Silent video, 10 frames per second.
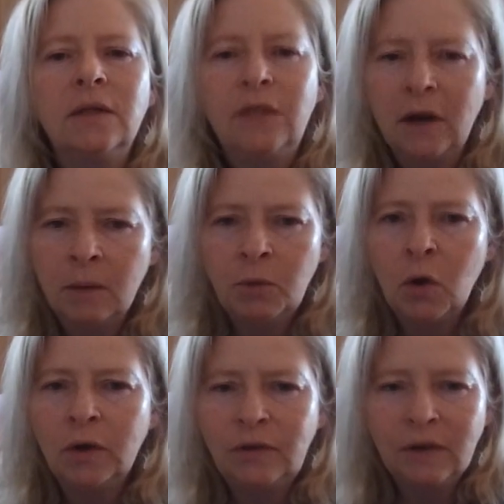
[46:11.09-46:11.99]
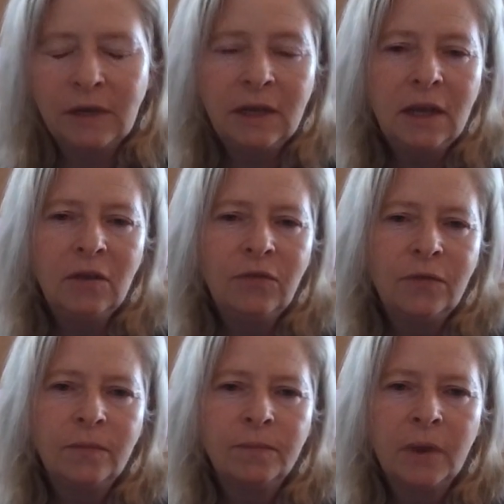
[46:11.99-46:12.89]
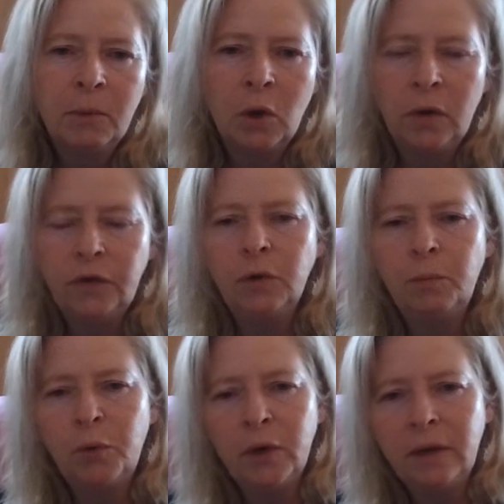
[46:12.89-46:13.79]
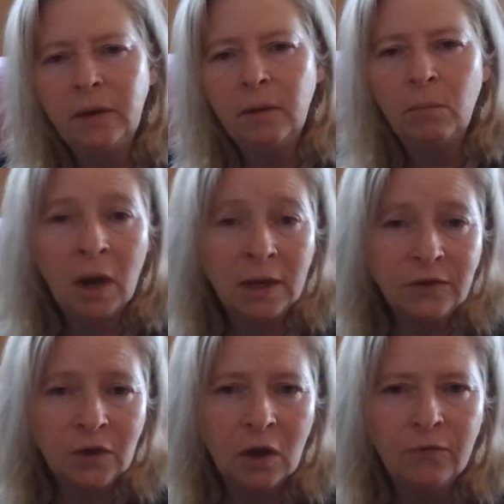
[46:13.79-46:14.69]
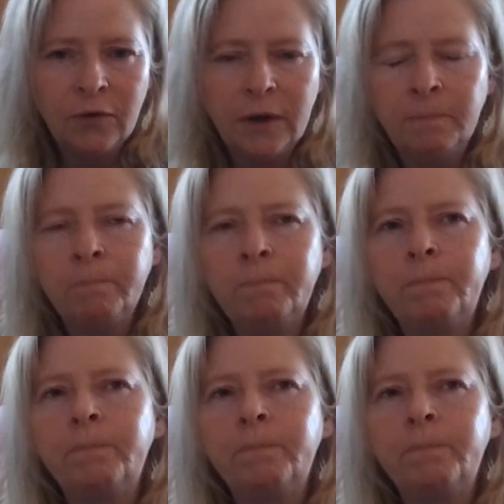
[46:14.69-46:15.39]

then I'm going to leave. I'm going to appoint my sovereign.